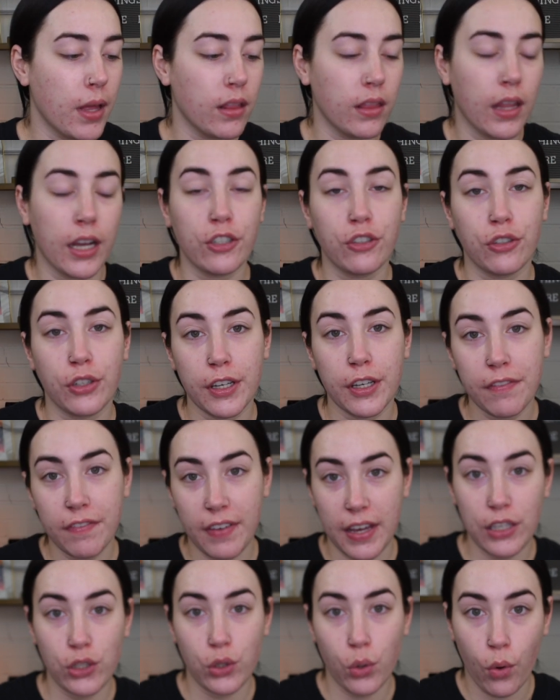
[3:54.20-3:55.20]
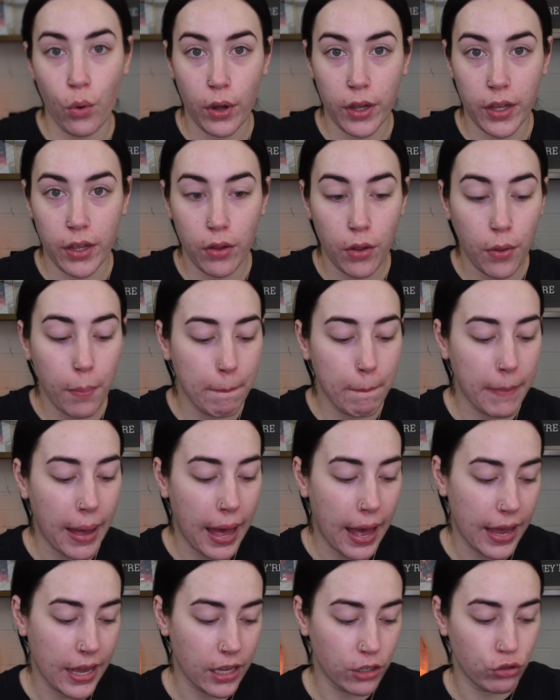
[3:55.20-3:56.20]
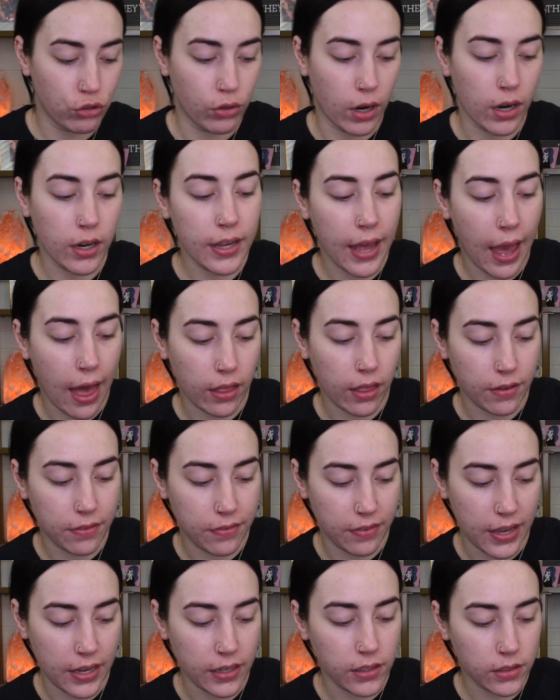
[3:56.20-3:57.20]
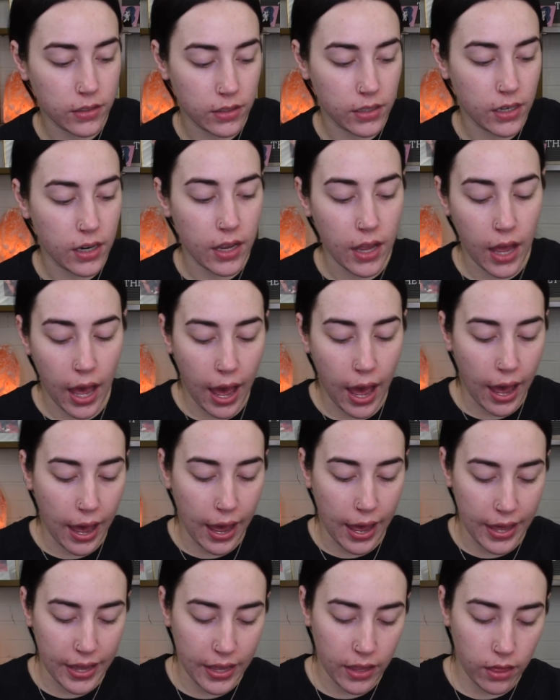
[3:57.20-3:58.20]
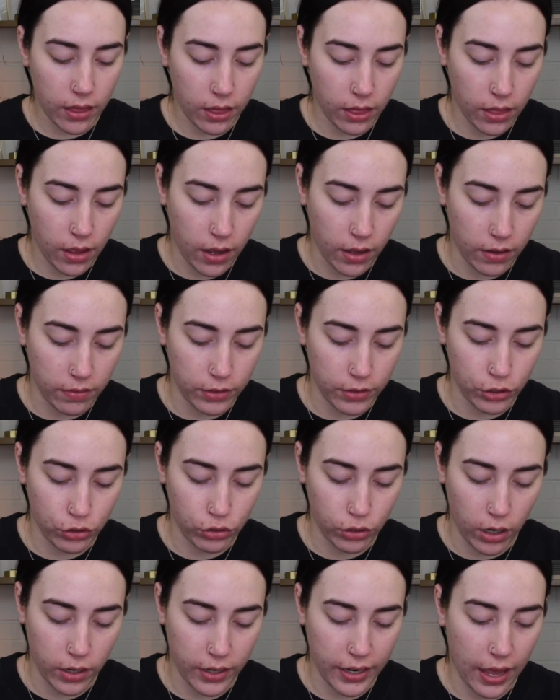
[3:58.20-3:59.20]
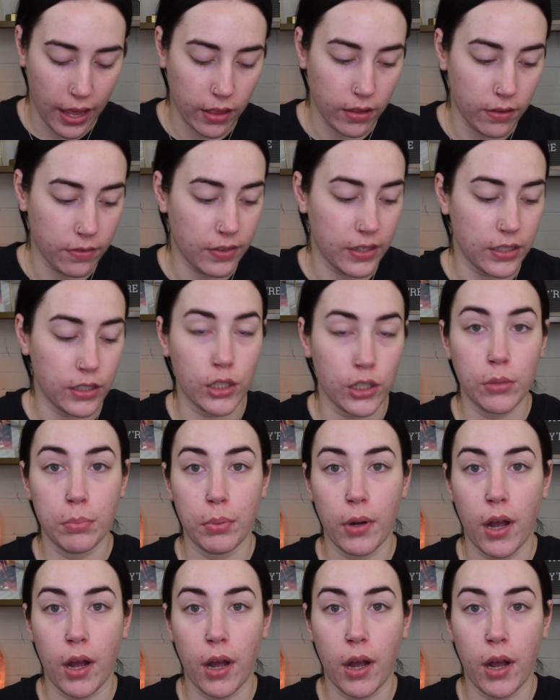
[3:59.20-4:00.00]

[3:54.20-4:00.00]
Luxury Face Oil by Drunk Elephant. I love Drunk Elephant's